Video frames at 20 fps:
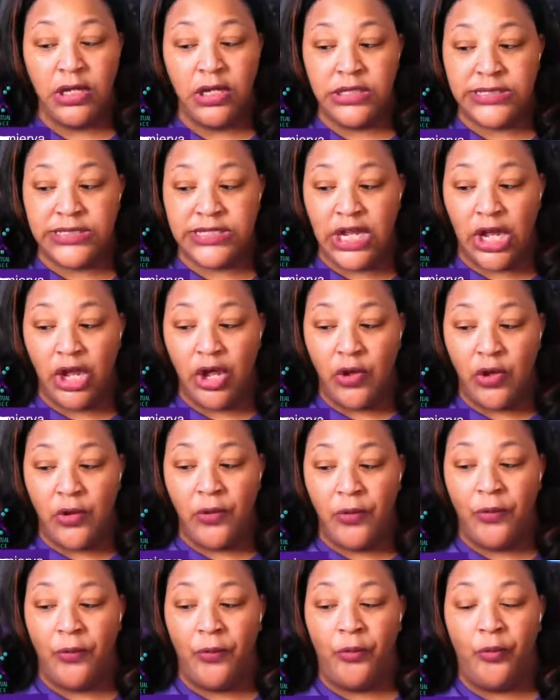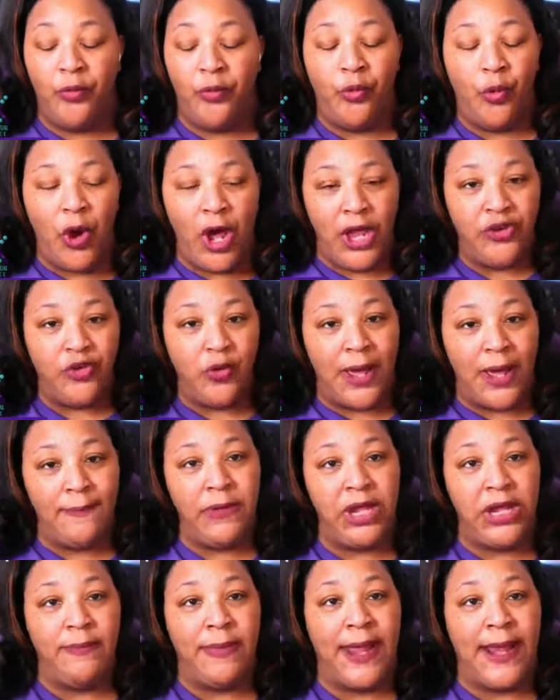So, what do I
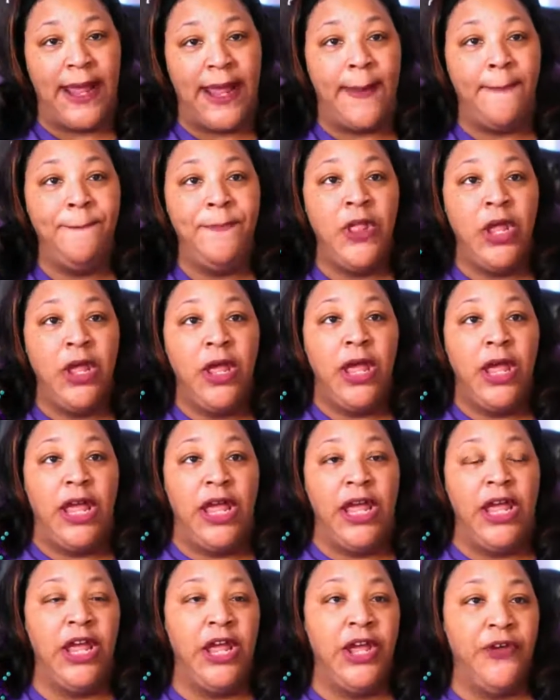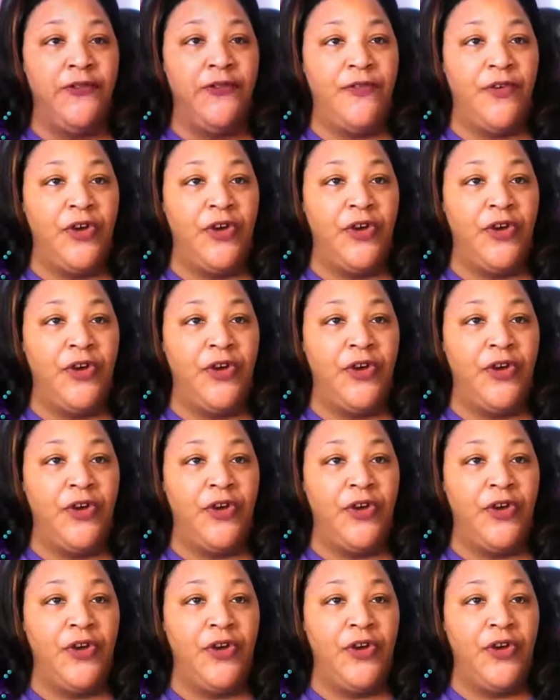mean by that? If
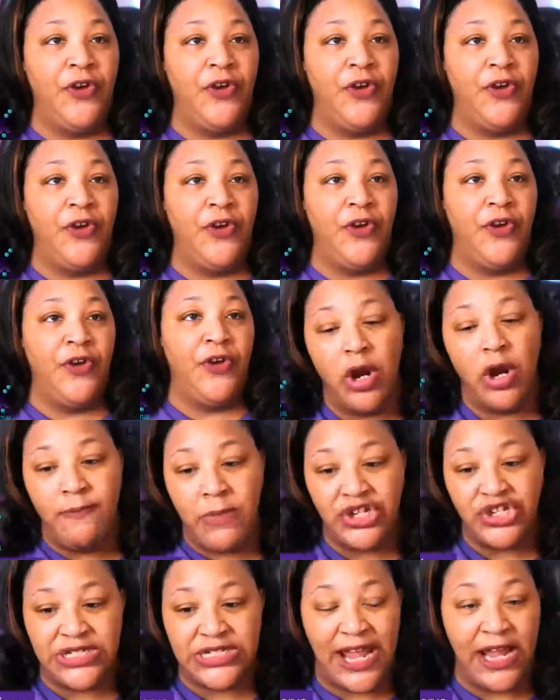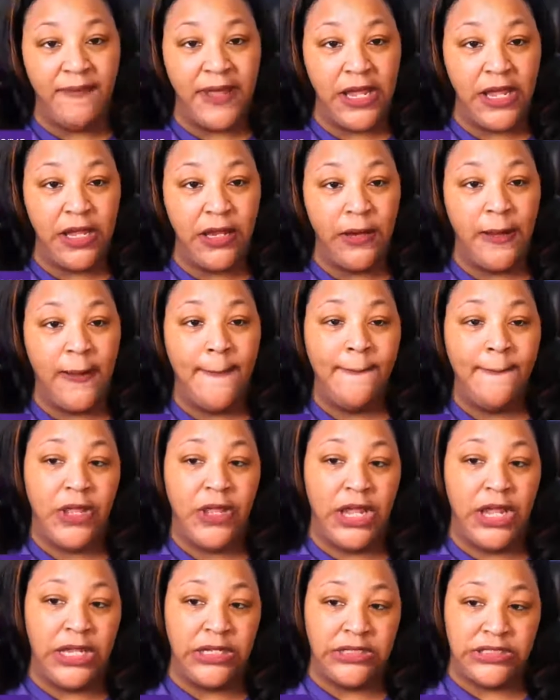in your mission statement
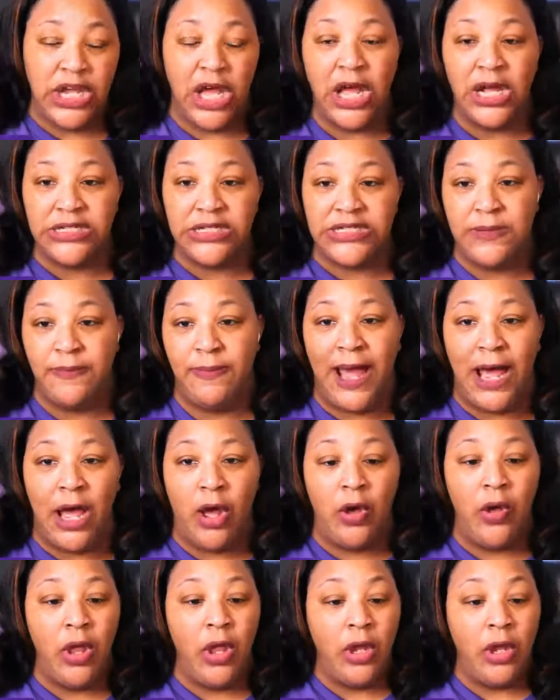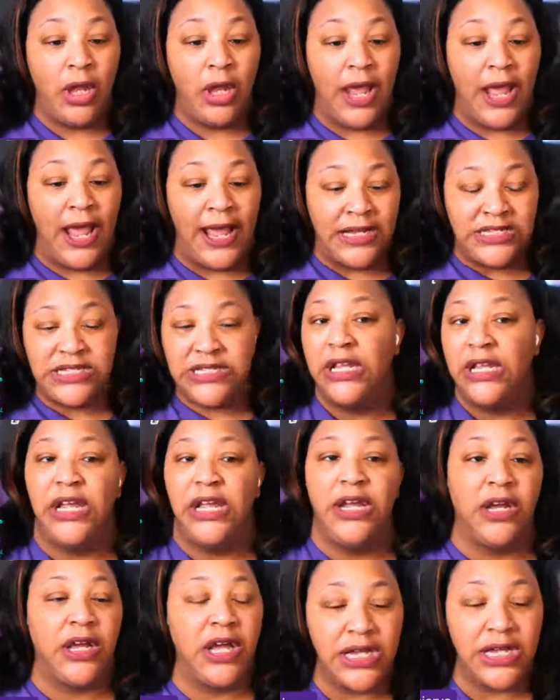it talks about
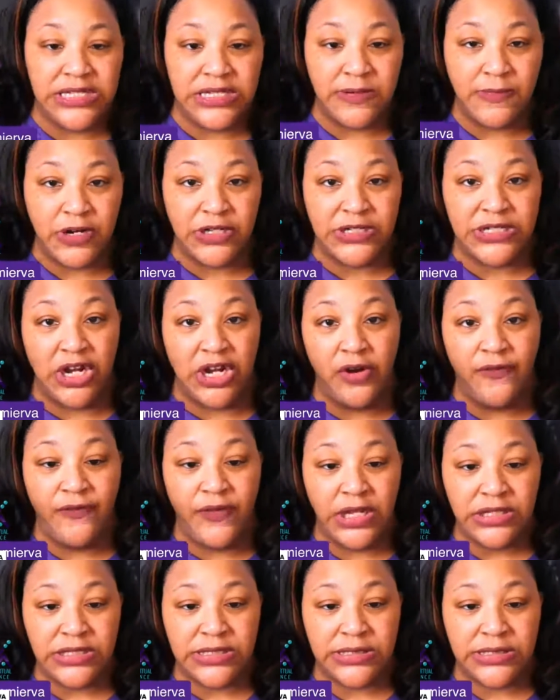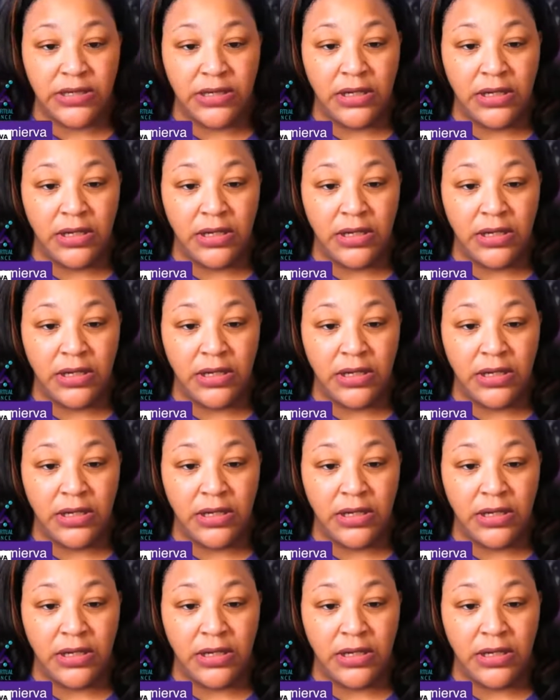excellent customer service,